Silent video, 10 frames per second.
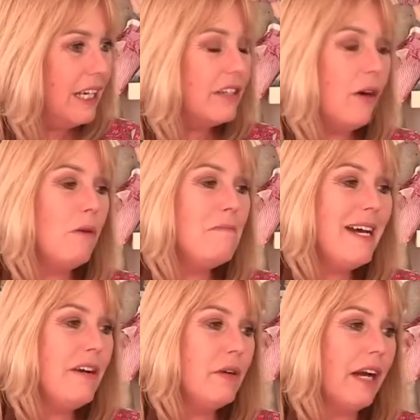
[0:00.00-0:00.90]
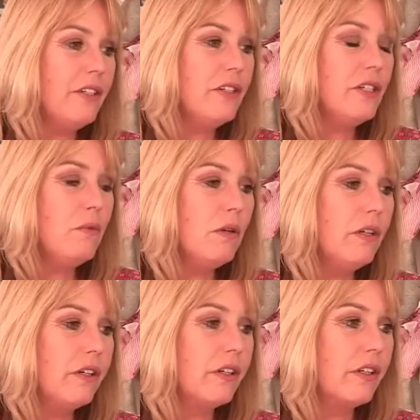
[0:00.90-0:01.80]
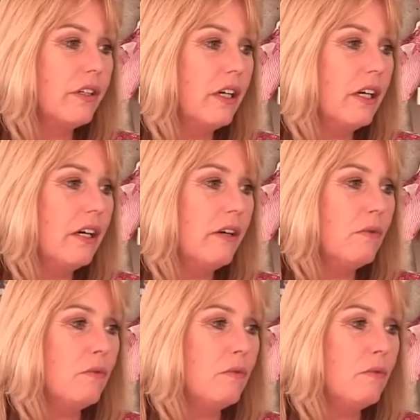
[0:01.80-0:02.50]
No, Mary, I used to work uh,